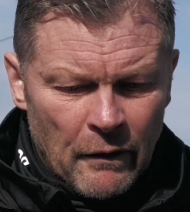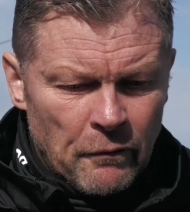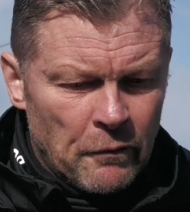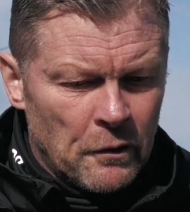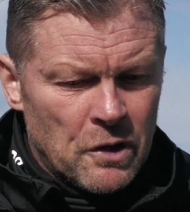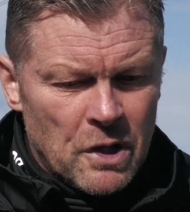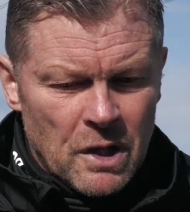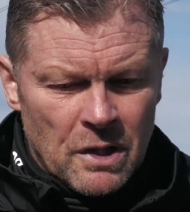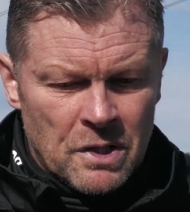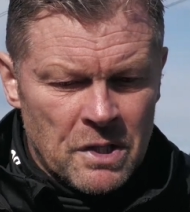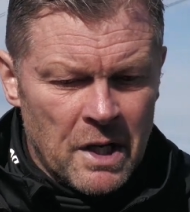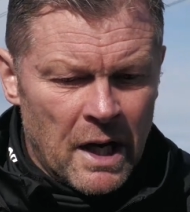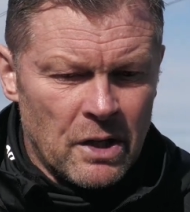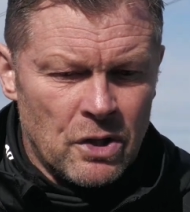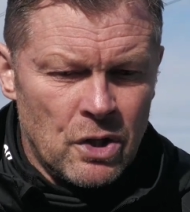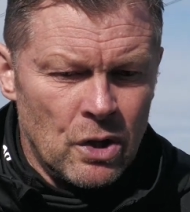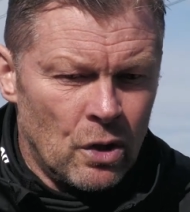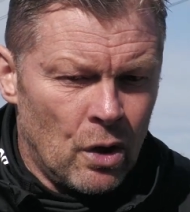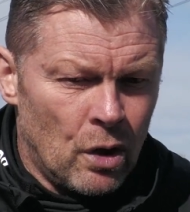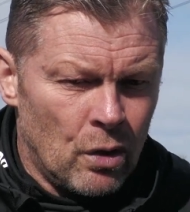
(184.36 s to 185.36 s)
averages
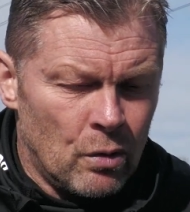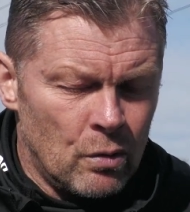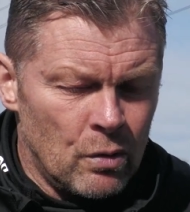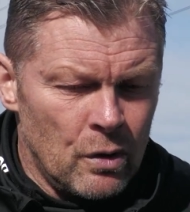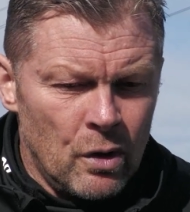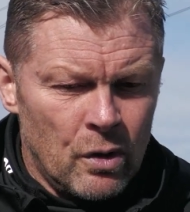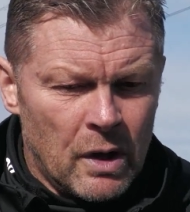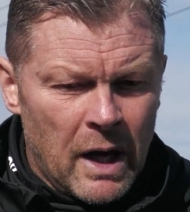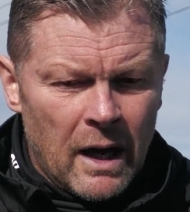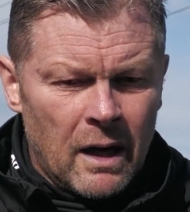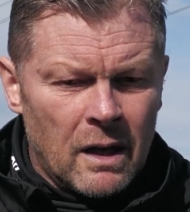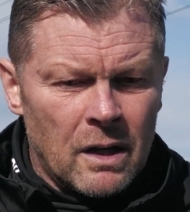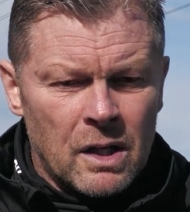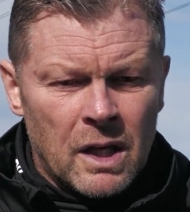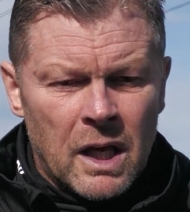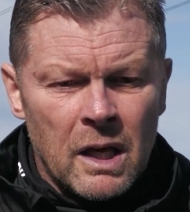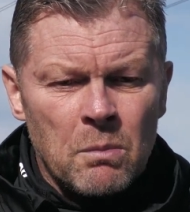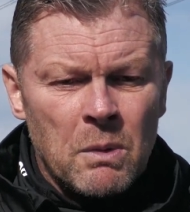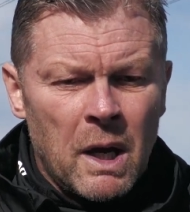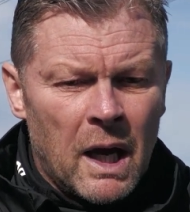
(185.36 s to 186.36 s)
says, you know, you
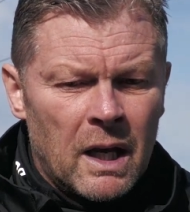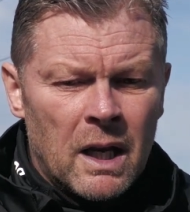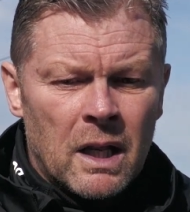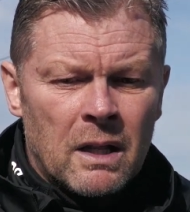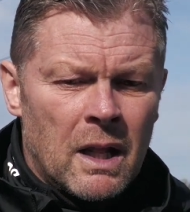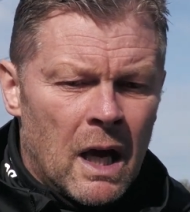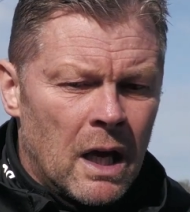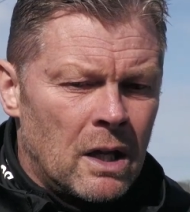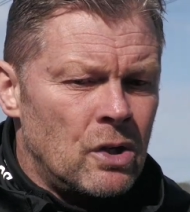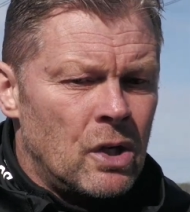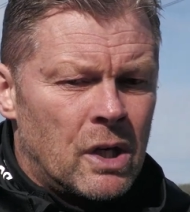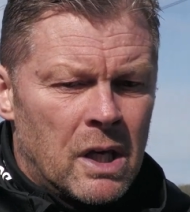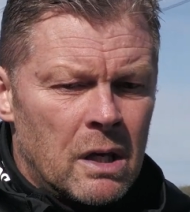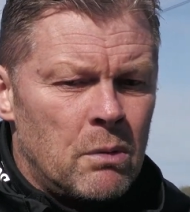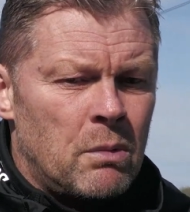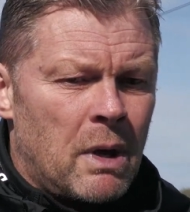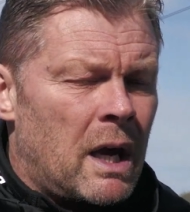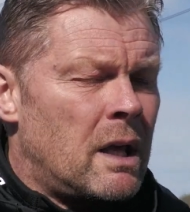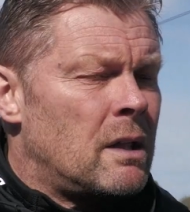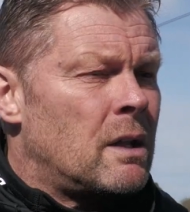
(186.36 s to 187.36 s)
keep getting in there and you
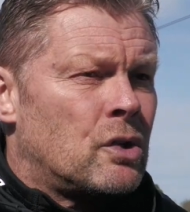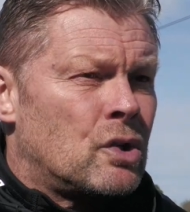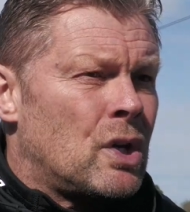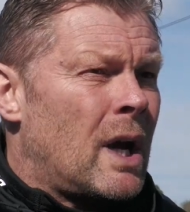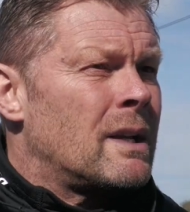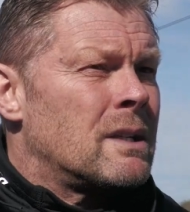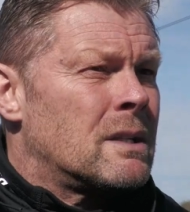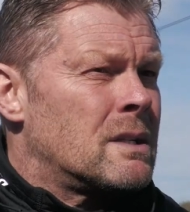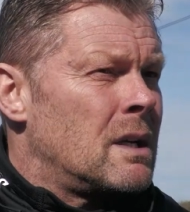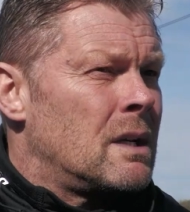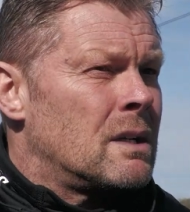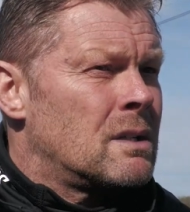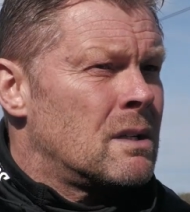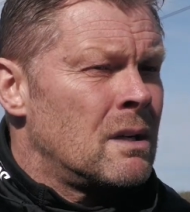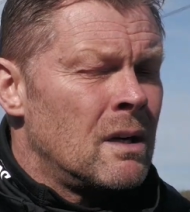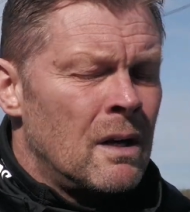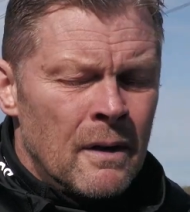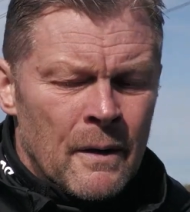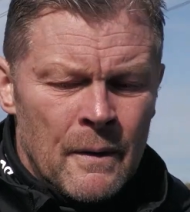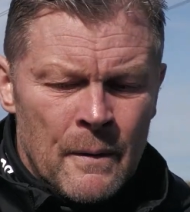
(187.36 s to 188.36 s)
keep getting the
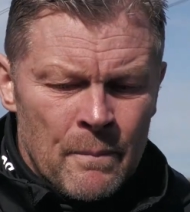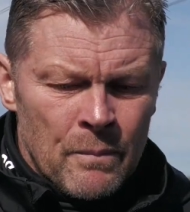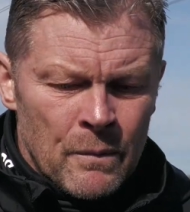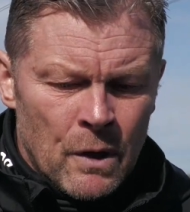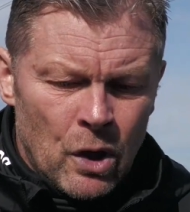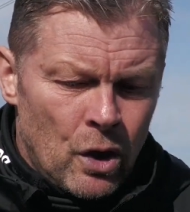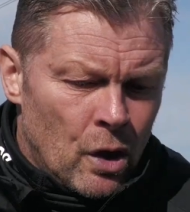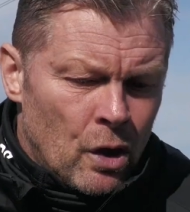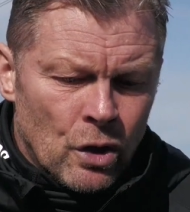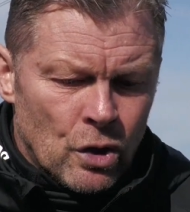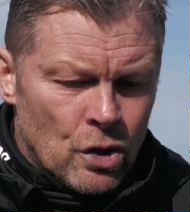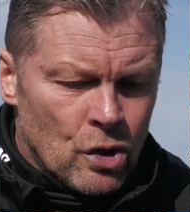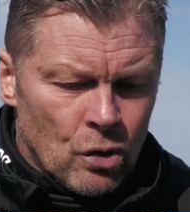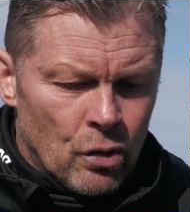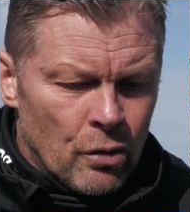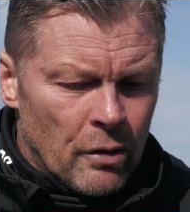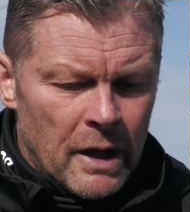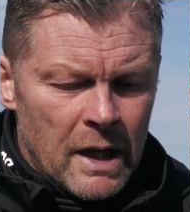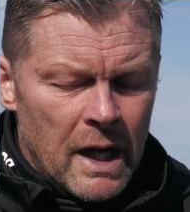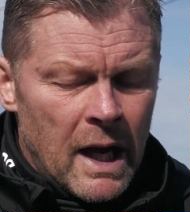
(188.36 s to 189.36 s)
chances that you're going to
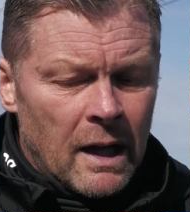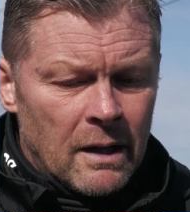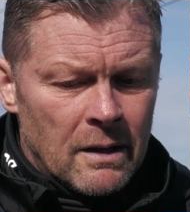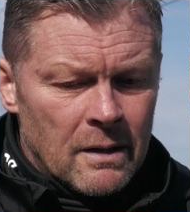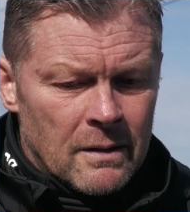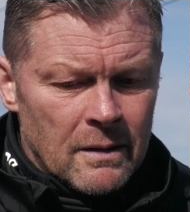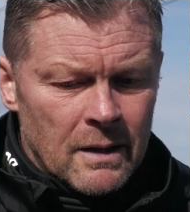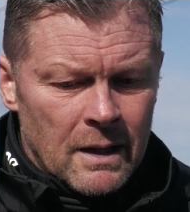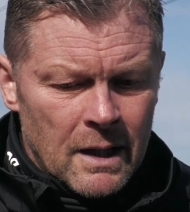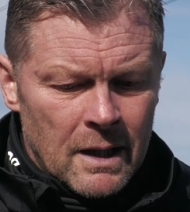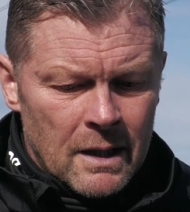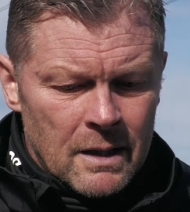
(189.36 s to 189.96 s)
score in the end.